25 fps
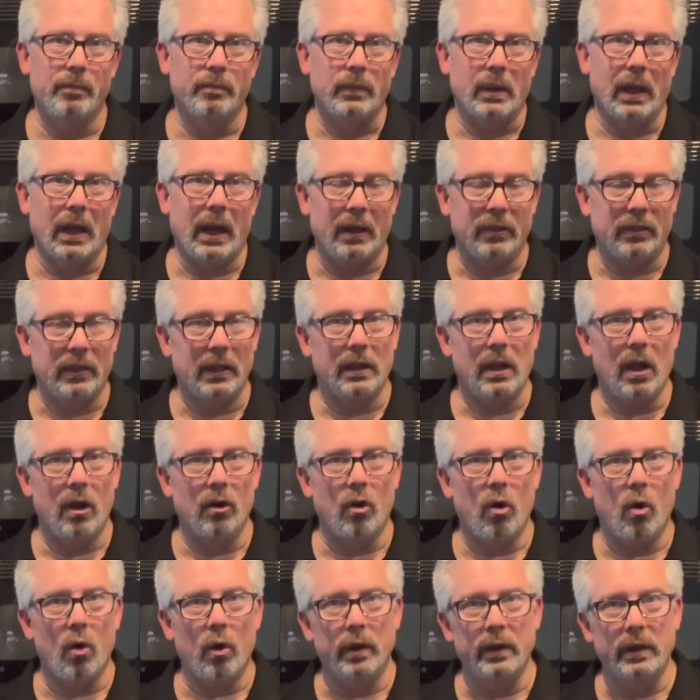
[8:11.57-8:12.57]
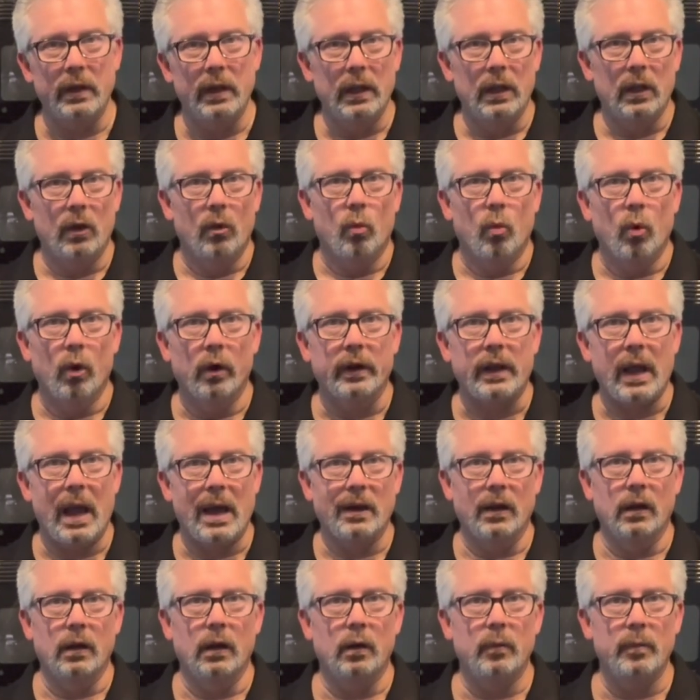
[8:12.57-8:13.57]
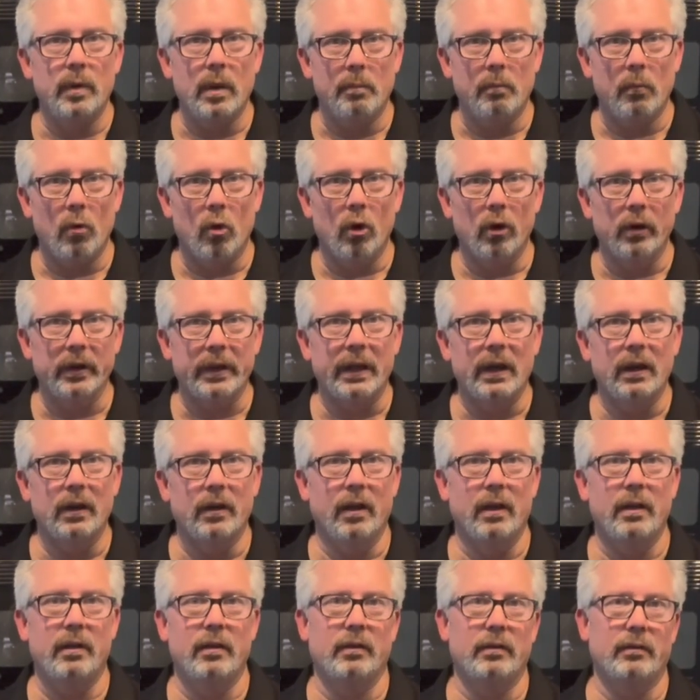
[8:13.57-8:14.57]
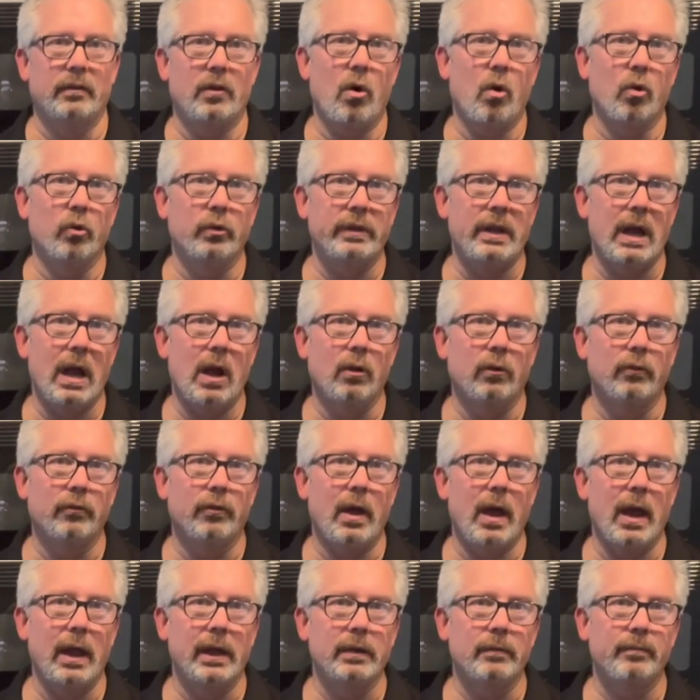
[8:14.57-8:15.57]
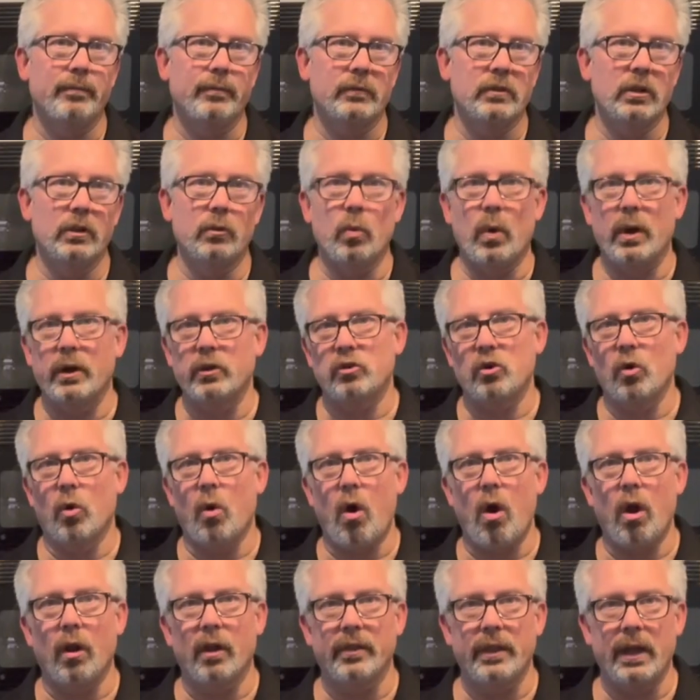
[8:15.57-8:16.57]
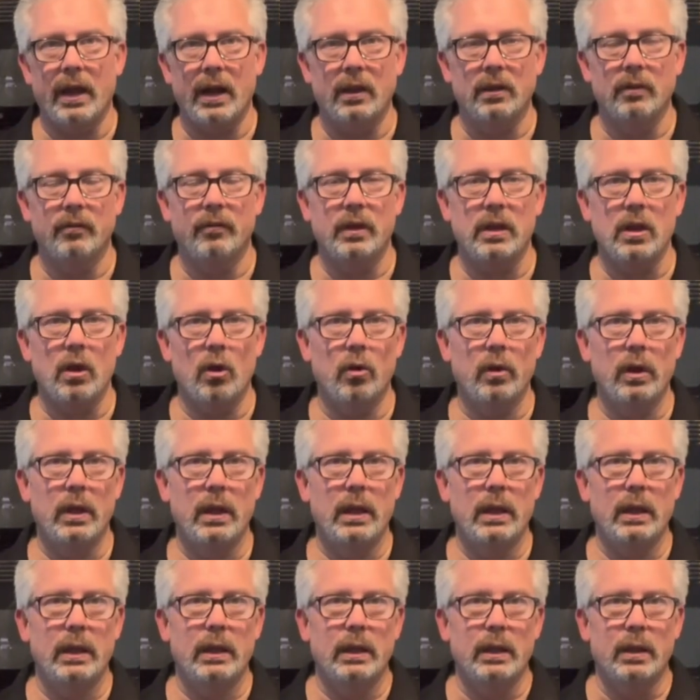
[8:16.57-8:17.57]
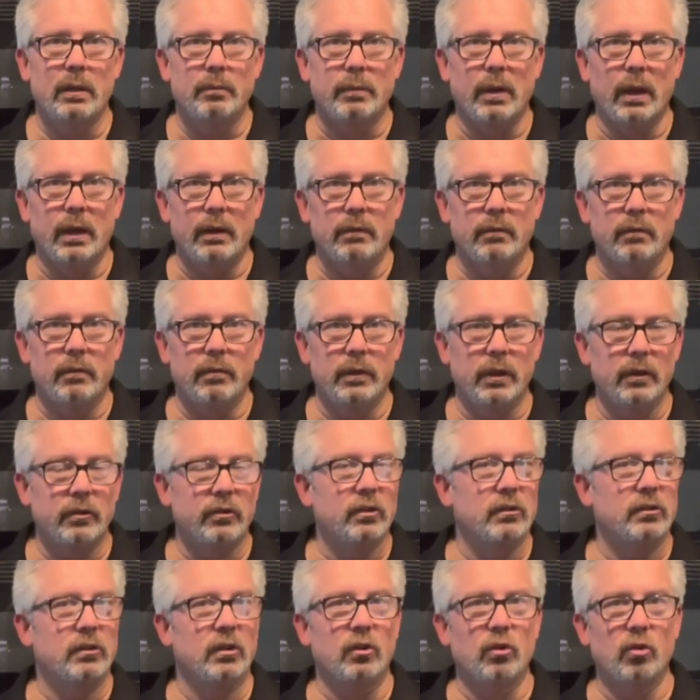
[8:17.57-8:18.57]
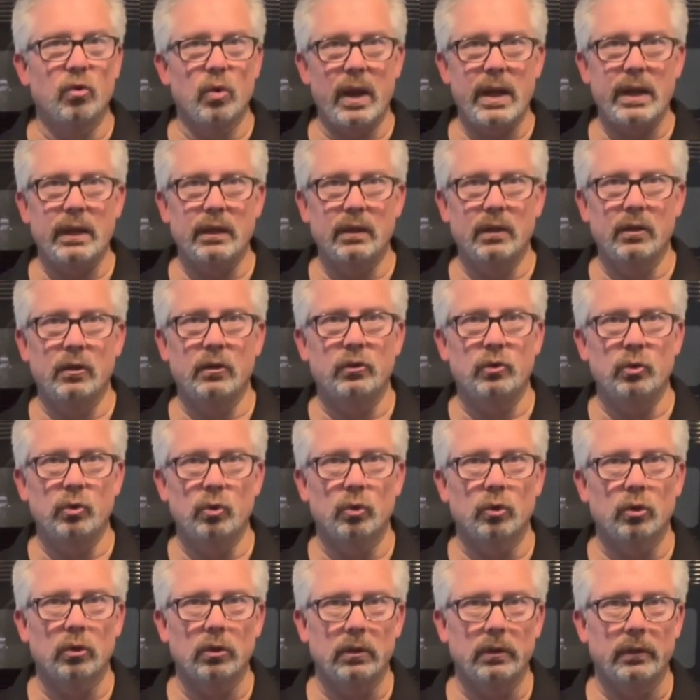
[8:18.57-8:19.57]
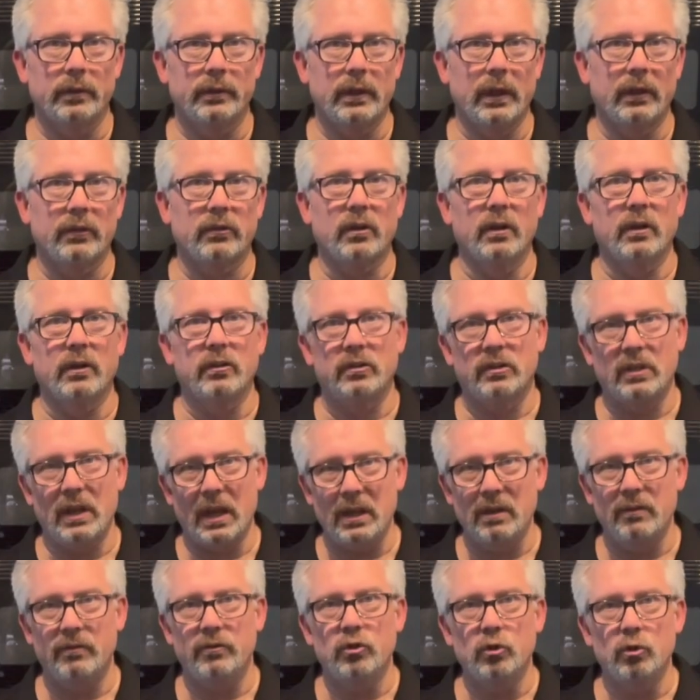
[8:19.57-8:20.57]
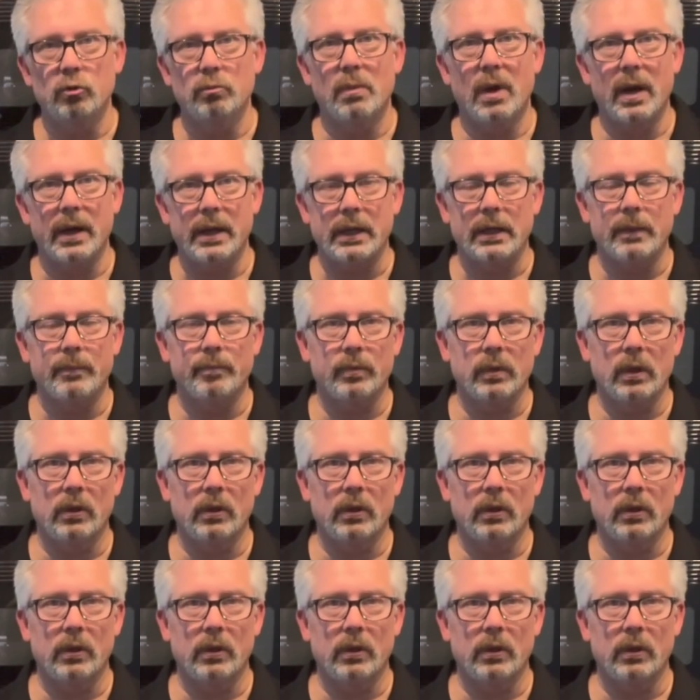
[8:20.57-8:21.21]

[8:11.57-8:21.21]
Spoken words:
And I think I'll go and work on it a little bit more, get it honed down fine. Didn't want to show all of that on the video, but this is a great little tool that's going to save you money.